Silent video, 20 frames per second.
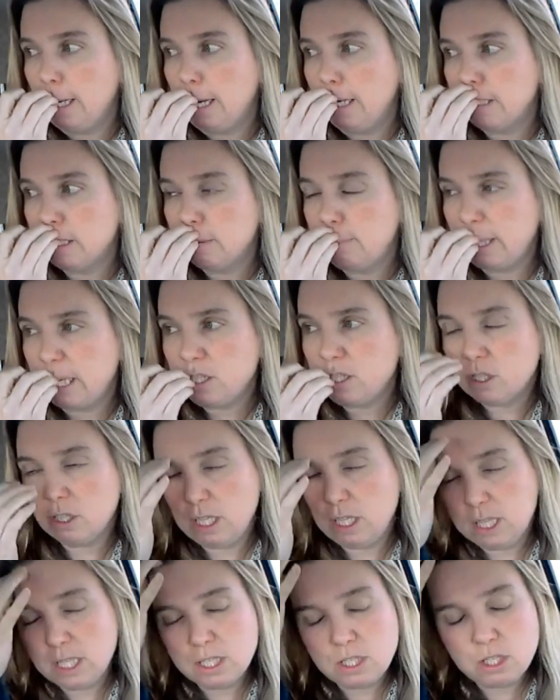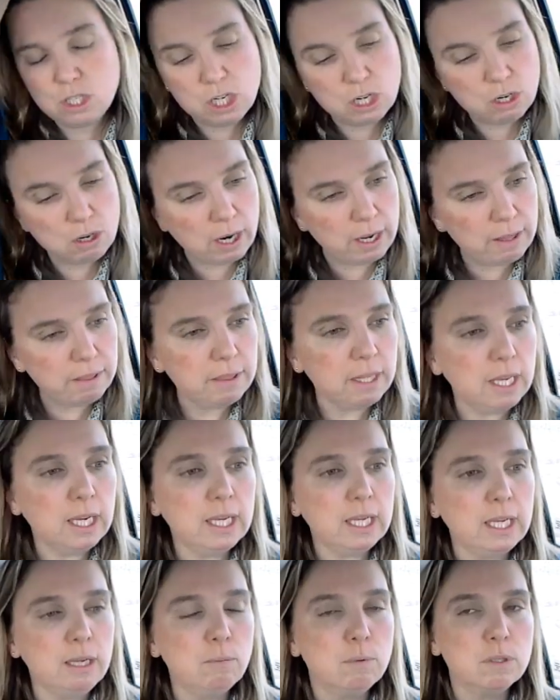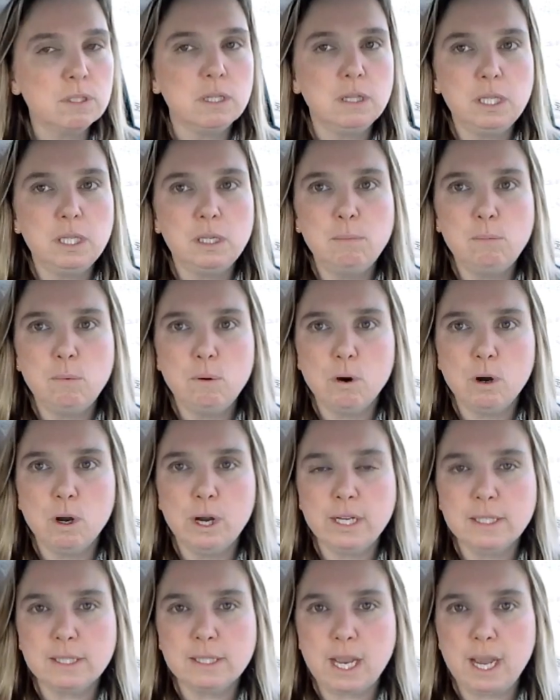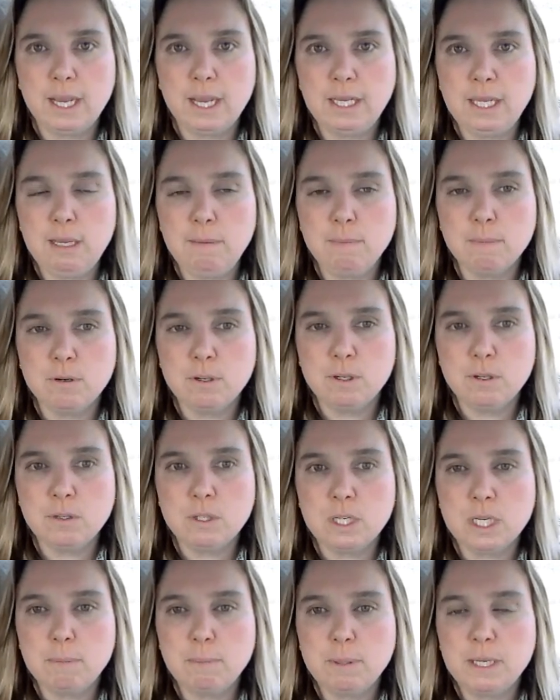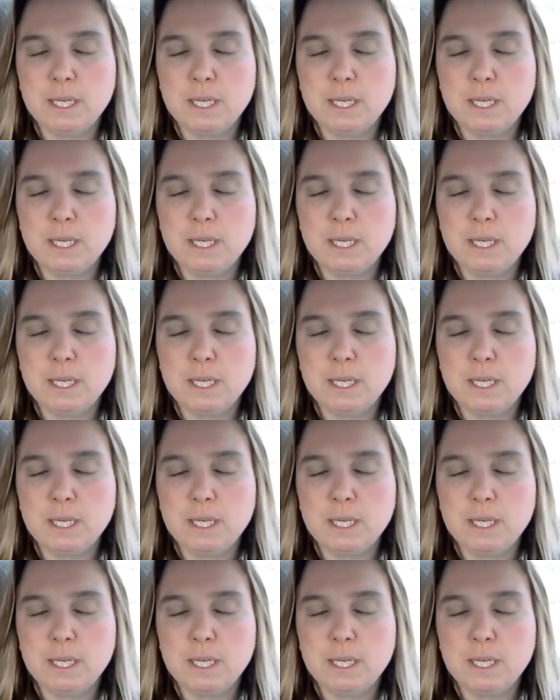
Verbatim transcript: especially this year, I think it was a little more anxiety producing